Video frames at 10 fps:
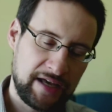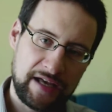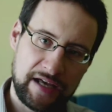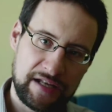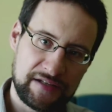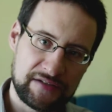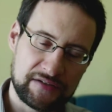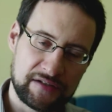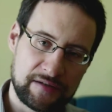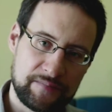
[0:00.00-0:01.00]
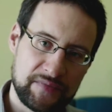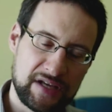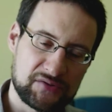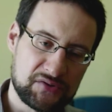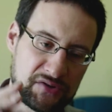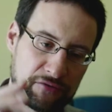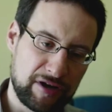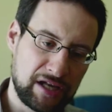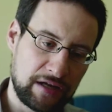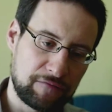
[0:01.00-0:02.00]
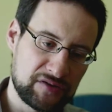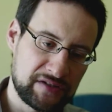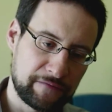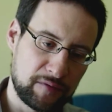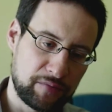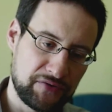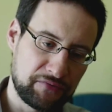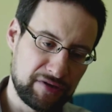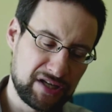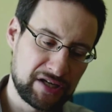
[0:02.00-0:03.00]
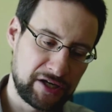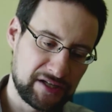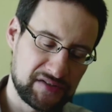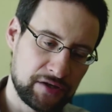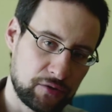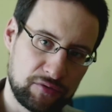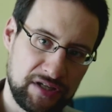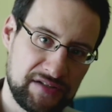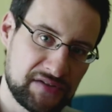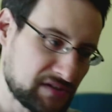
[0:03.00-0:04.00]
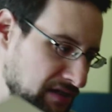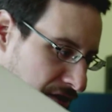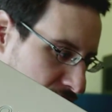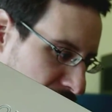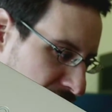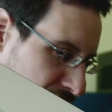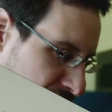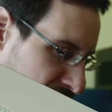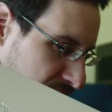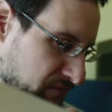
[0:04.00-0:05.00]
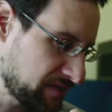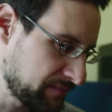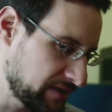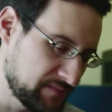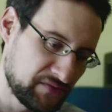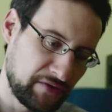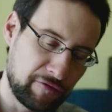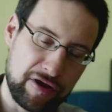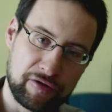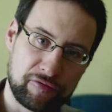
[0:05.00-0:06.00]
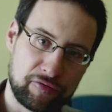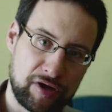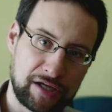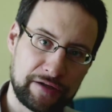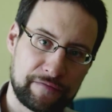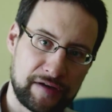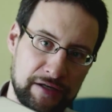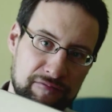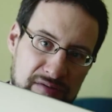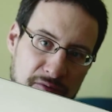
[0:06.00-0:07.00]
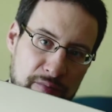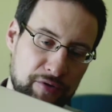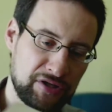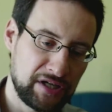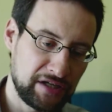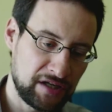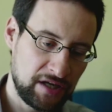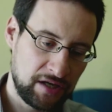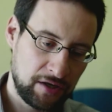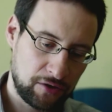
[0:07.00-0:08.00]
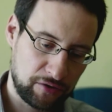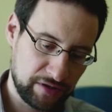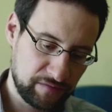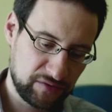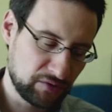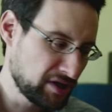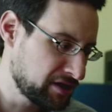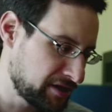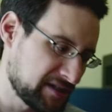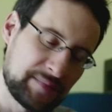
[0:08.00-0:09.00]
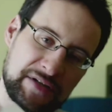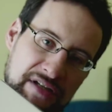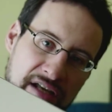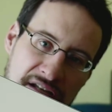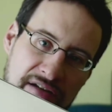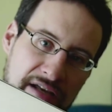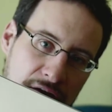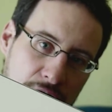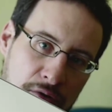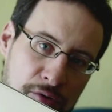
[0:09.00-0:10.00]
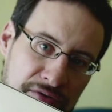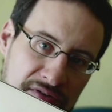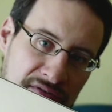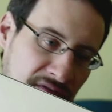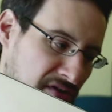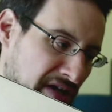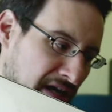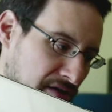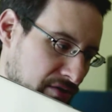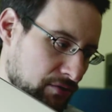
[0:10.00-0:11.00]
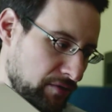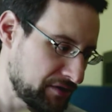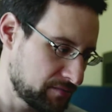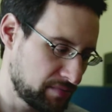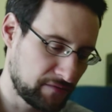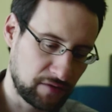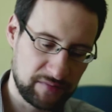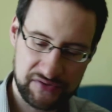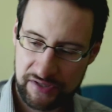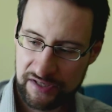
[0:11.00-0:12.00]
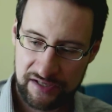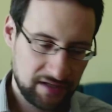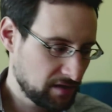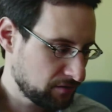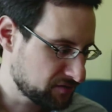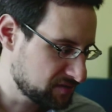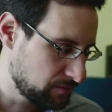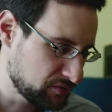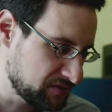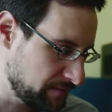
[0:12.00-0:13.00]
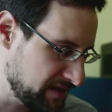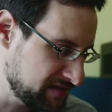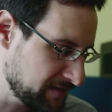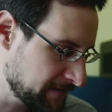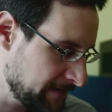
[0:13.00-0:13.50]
And um, yeah, so the regular ones have one point three gigahertz and only this luxury editions you sometimes very rarely find with one point eight or even two gigahertz, but again, old, a decade ago Atom performance. Not the most amazing.